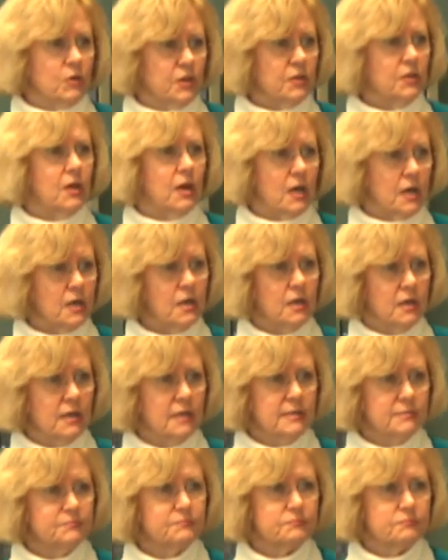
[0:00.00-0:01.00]
wouldn't they?
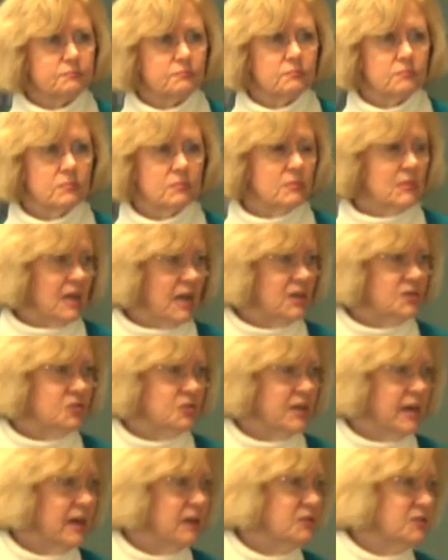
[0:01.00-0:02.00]
Yeah, so
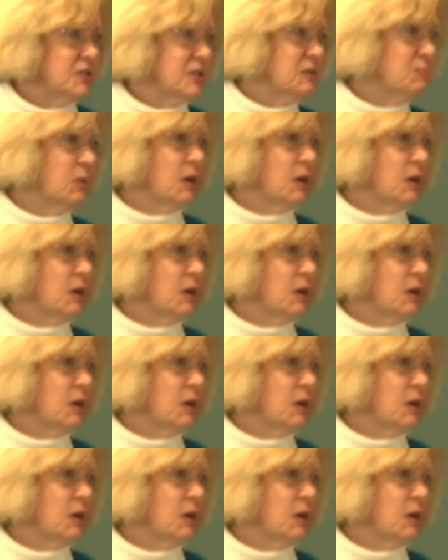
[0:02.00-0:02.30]
now it's in the